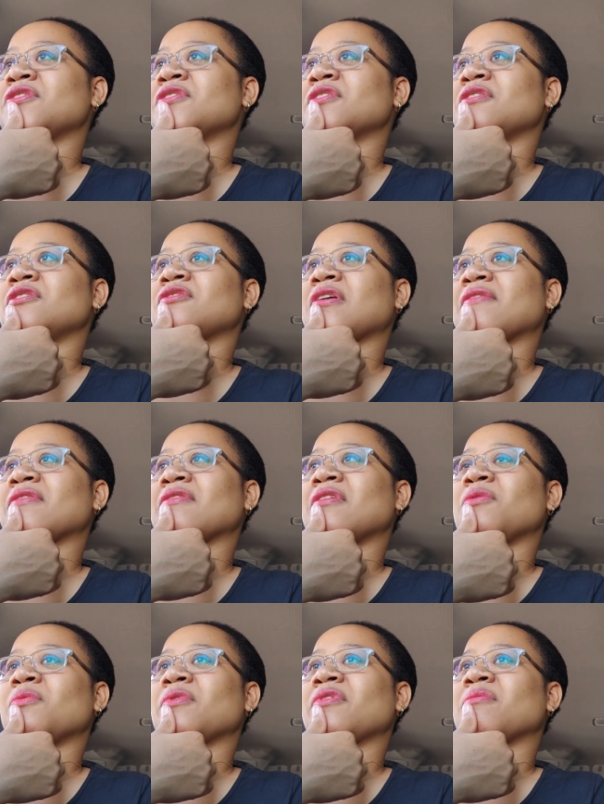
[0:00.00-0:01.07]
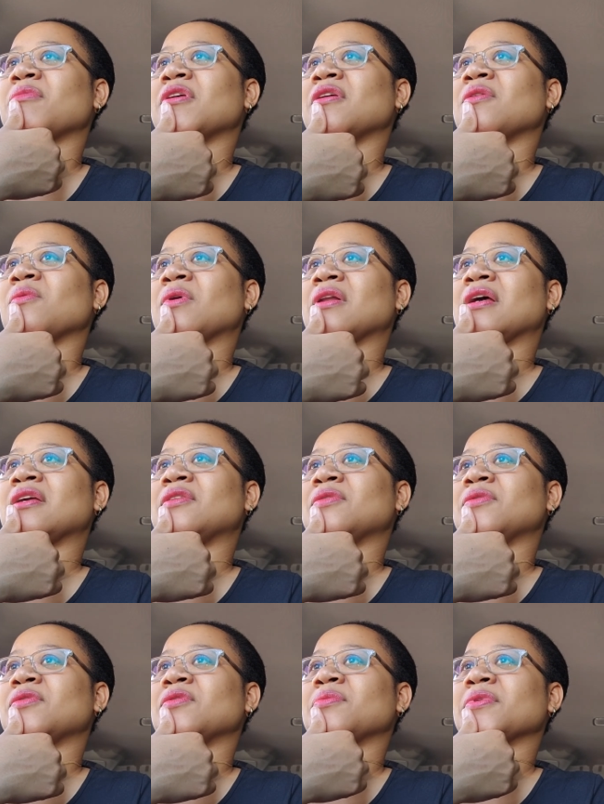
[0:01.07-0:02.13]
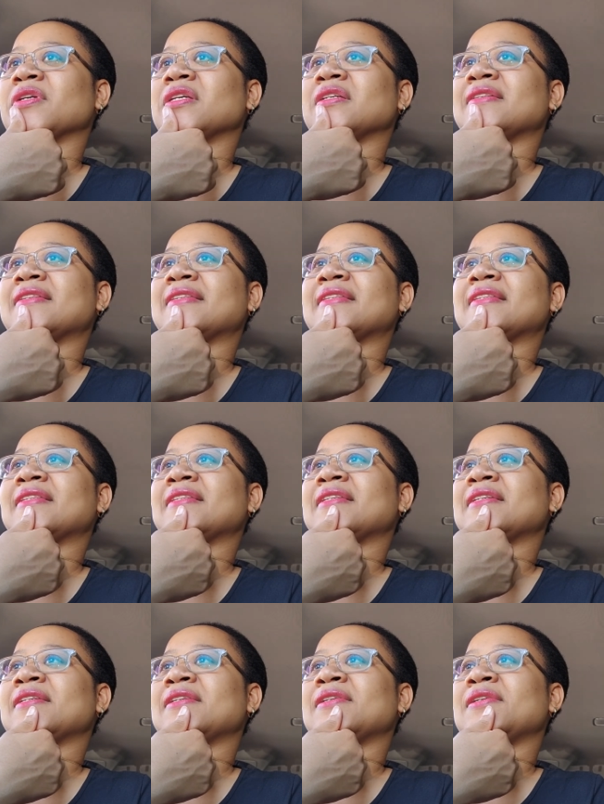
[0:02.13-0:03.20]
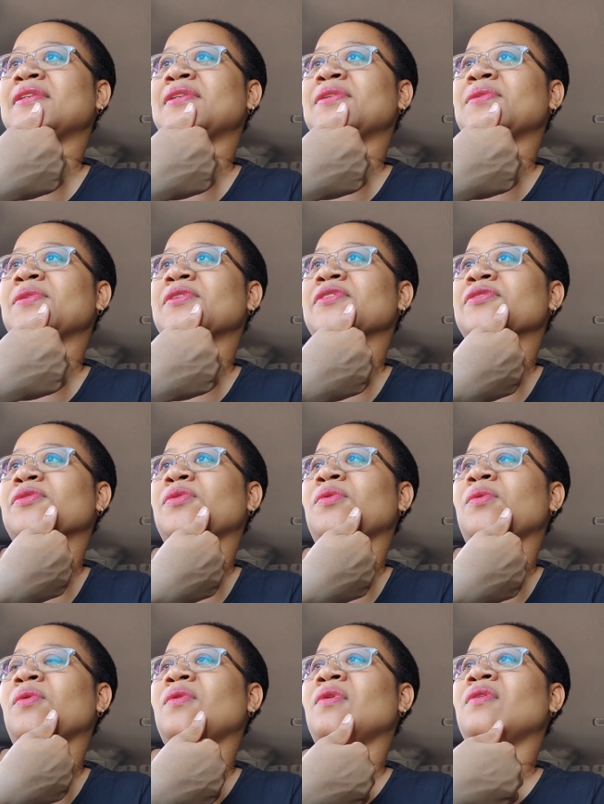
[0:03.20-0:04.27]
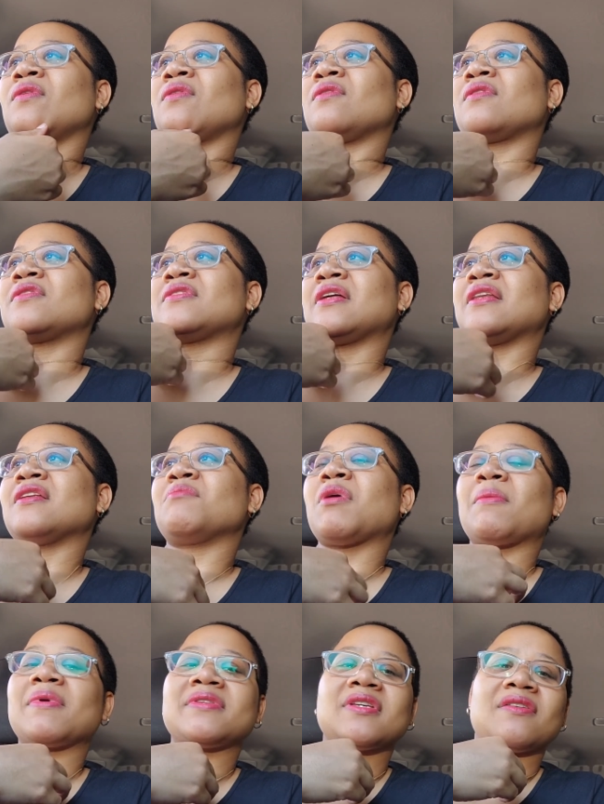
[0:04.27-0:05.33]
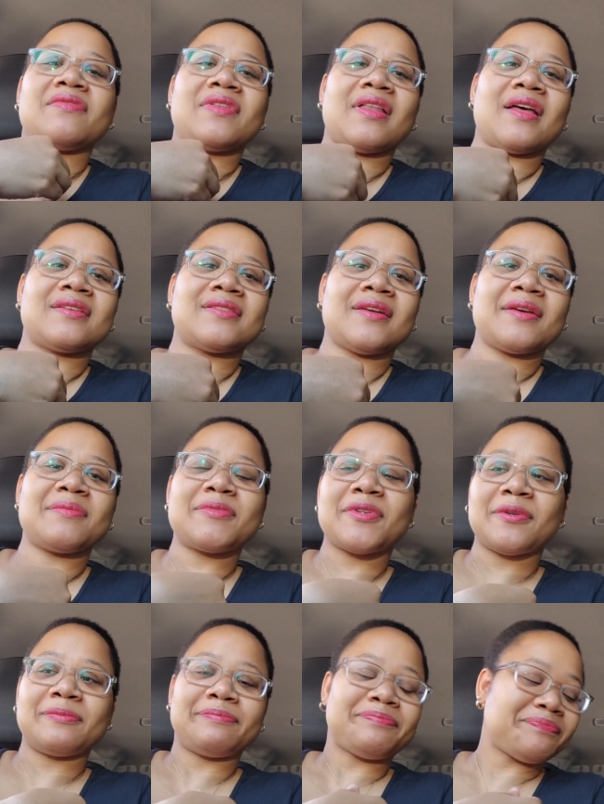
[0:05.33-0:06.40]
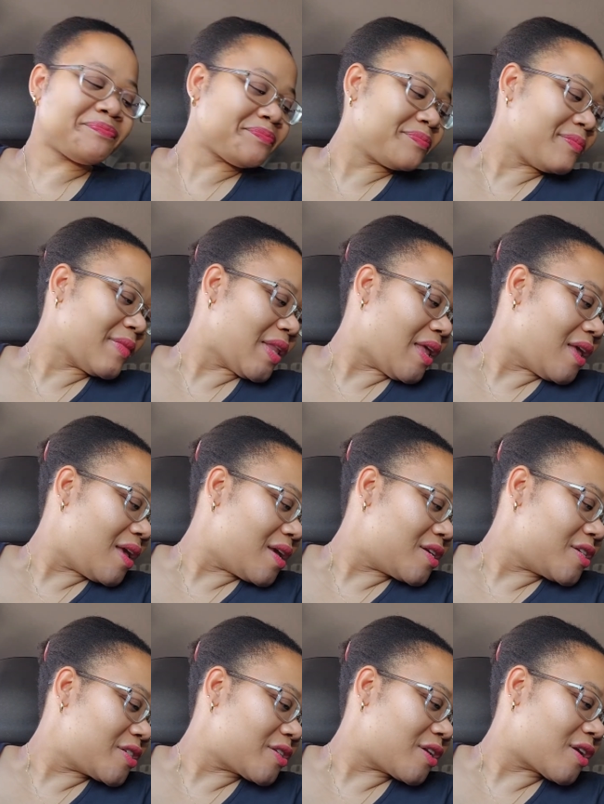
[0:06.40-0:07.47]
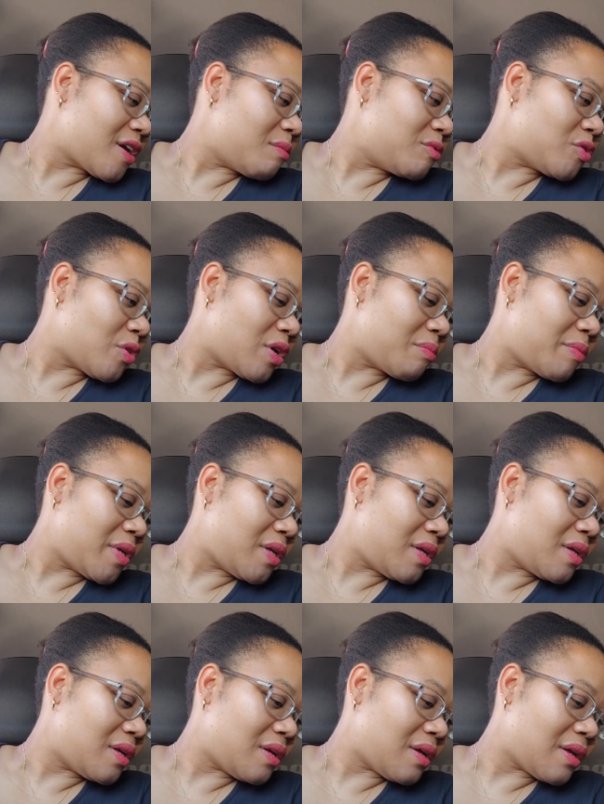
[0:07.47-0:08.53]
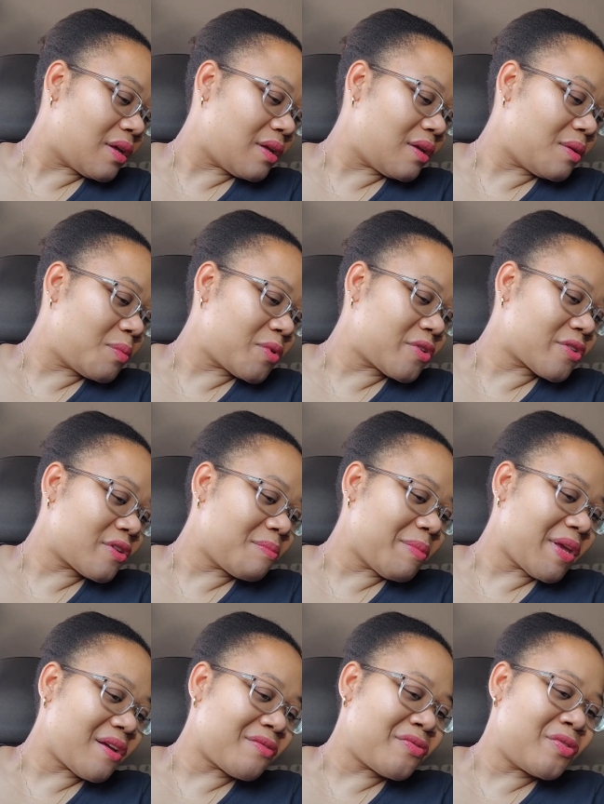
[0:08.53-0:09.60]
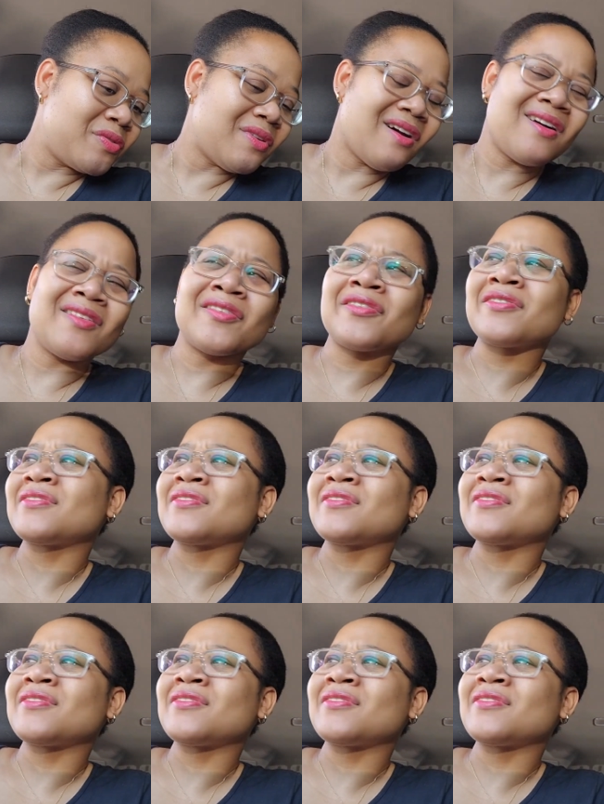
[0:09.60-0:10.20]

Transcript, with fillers: She's going to drive around with me while I do the Uber Eats, which is cool because I did it by myself the last time. So. She's going to come join me, and we're just going to make a few dollars.